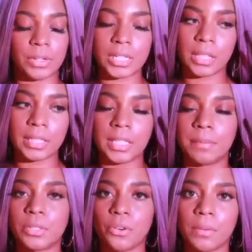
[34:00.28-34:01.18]
or it's not the
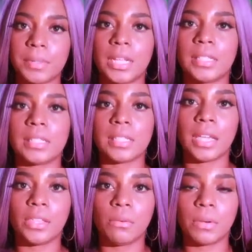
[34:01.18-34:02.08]
same circumstance
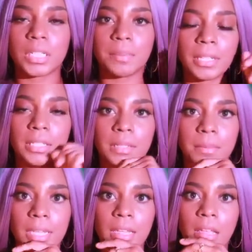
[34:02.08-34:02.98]
that you would expect it to
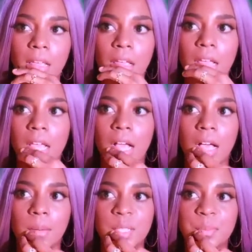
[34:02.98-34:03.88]
be
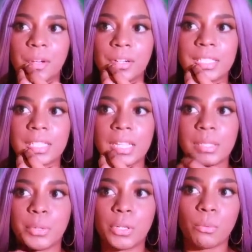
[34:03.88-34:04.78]
um, Spirit
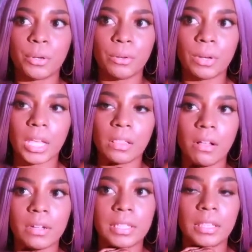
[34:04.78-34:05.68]
says, we don't want you to get
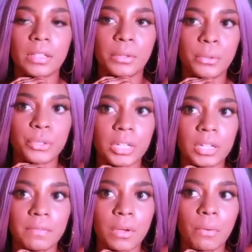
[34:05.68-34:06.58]
lost in the
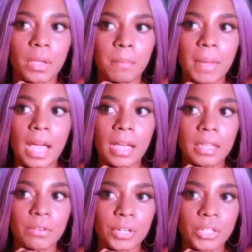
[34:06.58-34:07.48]
illusion of going
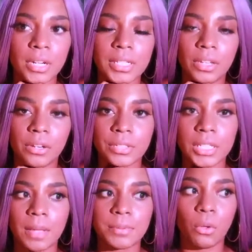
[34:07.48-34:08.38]
back and retracing your
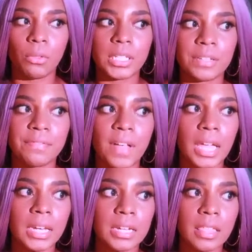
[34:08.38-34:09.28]
steps only to
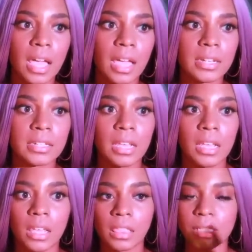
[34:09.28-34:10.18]
find that
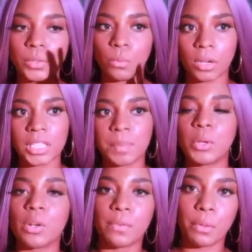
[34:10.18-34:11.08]
this once
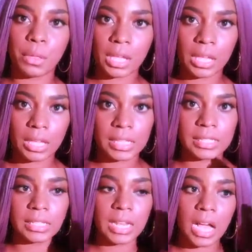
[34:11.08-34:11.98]
beautiful thing
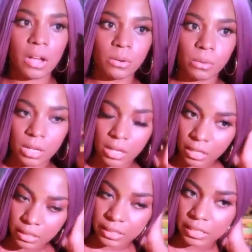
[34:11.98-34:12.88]
is now
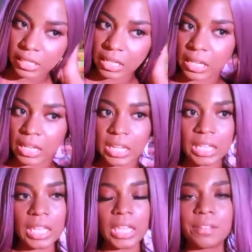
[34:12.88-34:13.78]
sticky
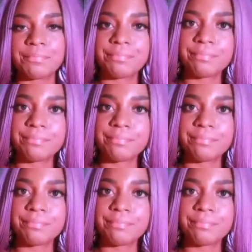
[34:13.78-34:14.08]
icky